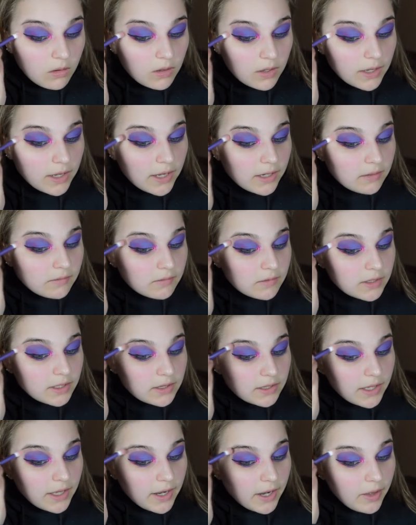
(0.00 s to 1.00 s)
and kind of
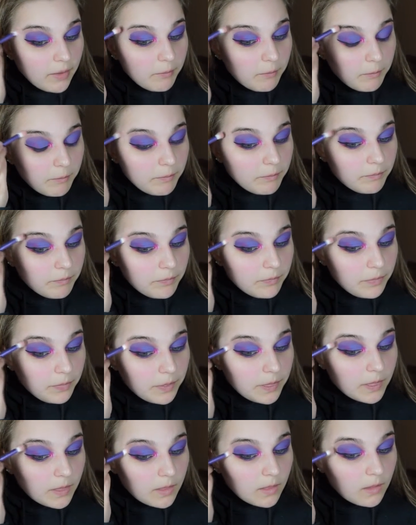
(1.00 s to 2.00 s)
clean that up,
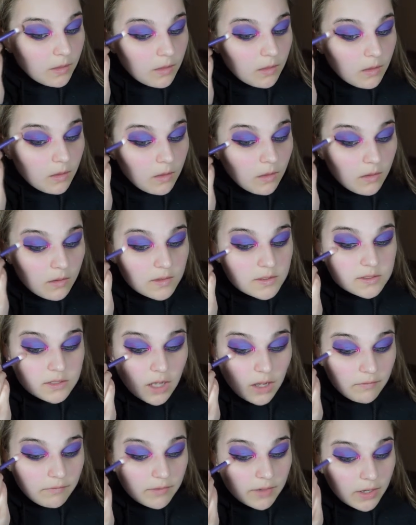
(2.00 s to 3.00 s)

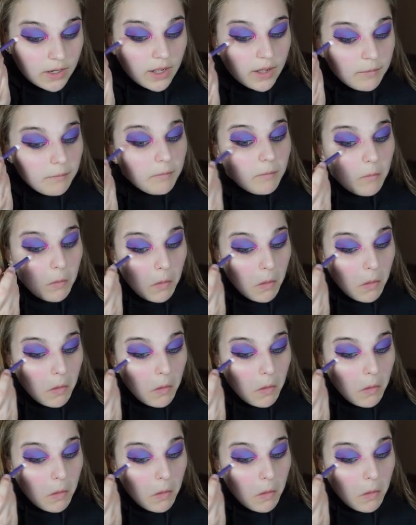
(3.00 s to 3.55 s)
soften it up.